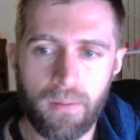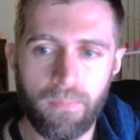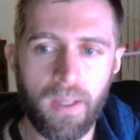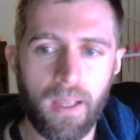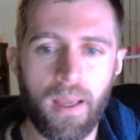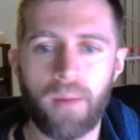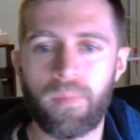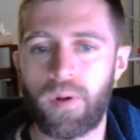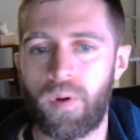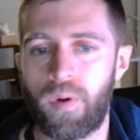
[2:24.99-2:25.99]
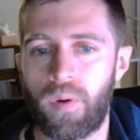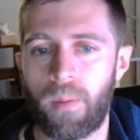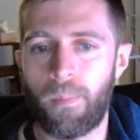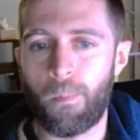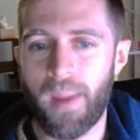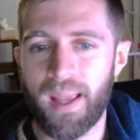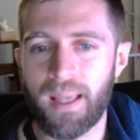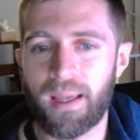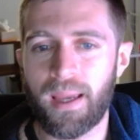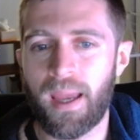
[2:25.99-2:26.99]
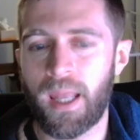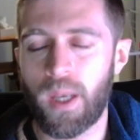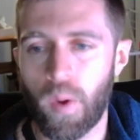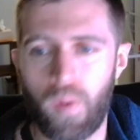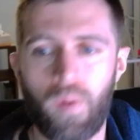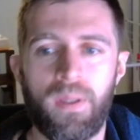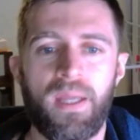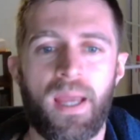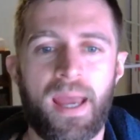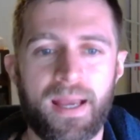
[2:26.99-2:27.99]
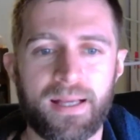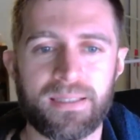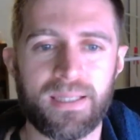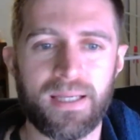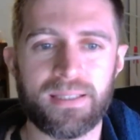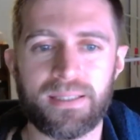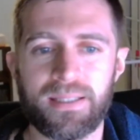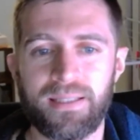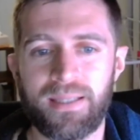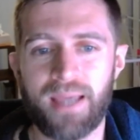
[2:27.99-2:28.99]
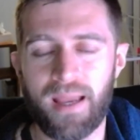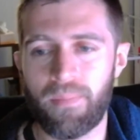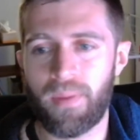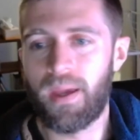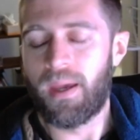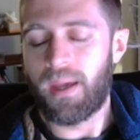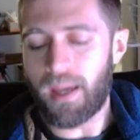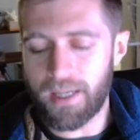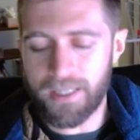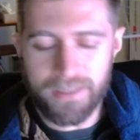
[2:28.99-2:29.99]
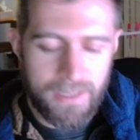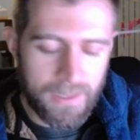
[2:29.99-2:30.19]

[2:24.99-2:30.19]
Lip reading: being able to make an early access game. And